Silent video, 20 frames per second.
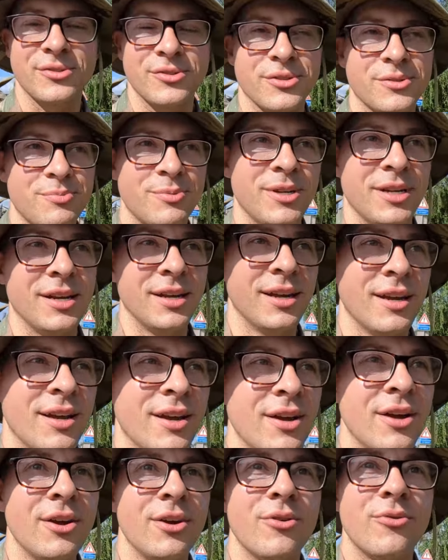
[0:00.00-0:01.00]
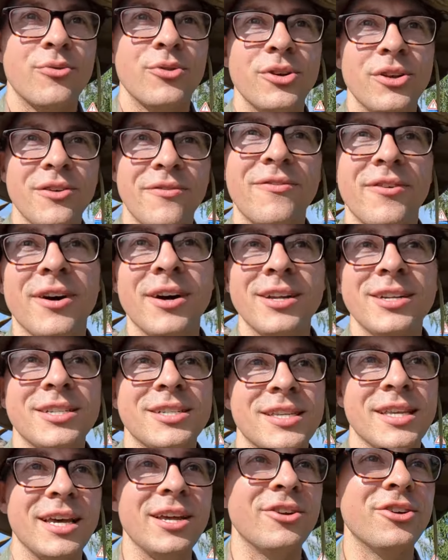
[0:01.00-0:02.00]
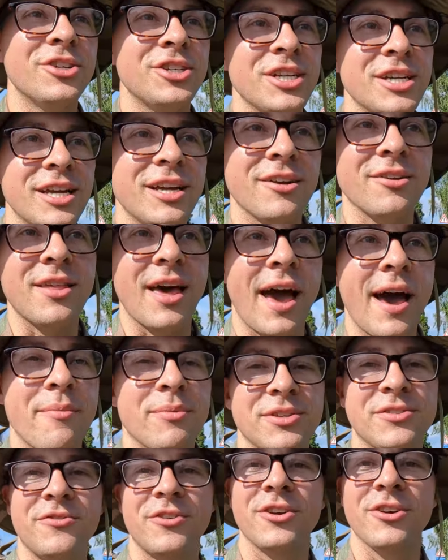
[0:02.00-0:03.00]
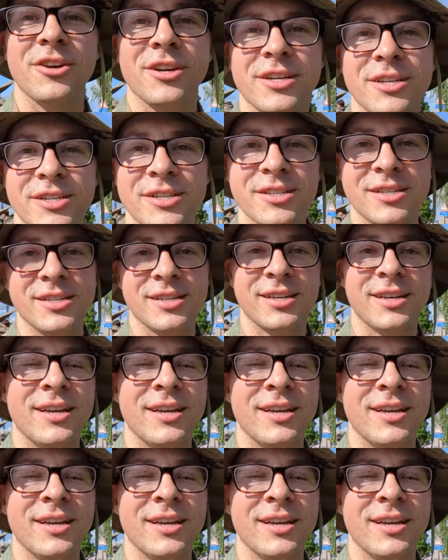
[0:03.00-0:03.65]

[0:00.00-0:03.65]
So it's been really fun, just the energy here. The atmosphere is